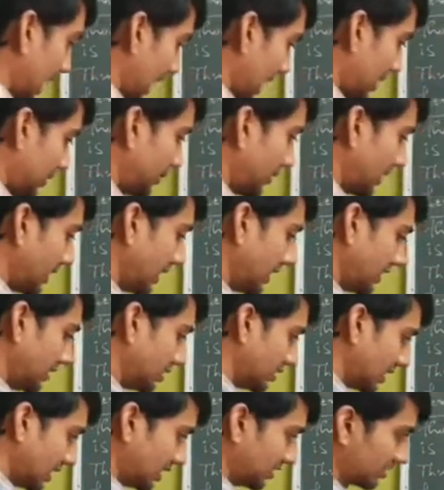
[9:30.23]
alpha
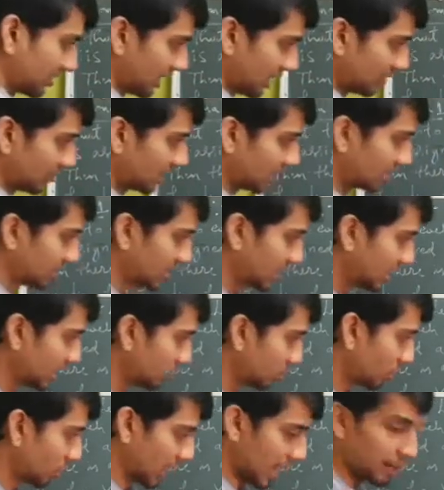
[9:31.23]
n that is converging
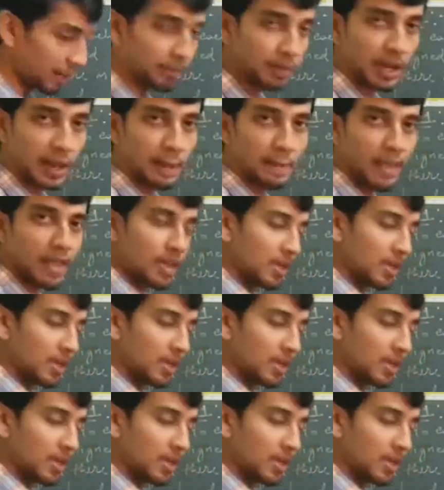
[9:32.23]
to lambda,